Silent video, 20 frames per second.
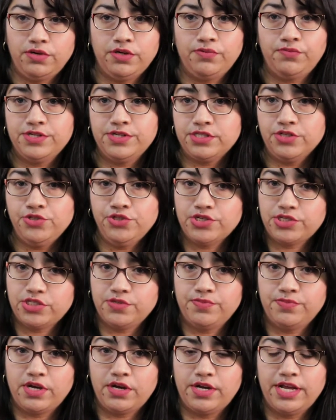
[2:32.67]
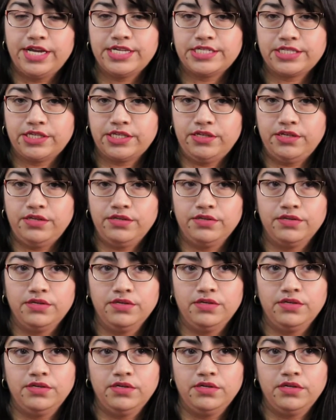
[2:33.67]
It wasn't just about asking,
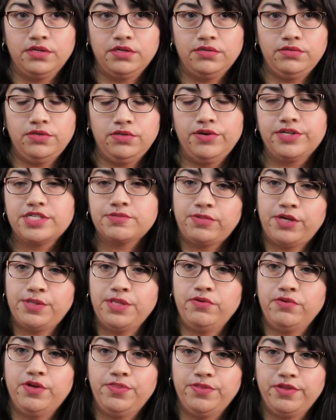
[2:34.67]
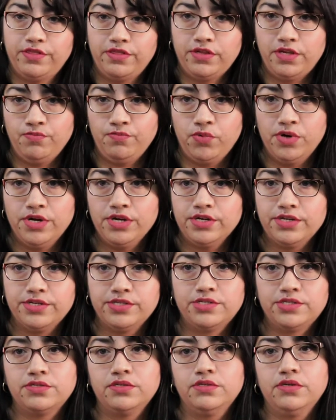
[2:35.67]
explaining what the theme
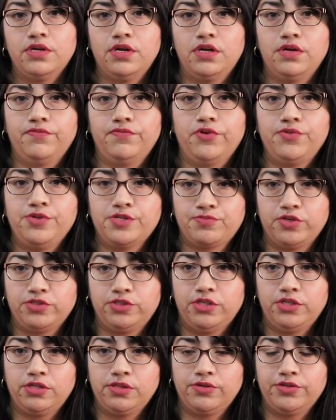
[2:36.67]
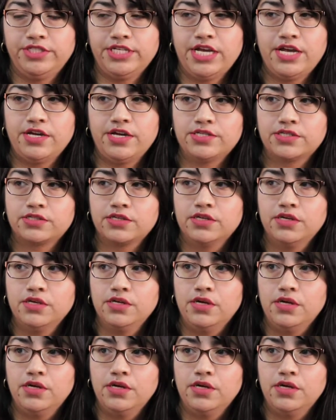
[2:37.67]
was for this particular task,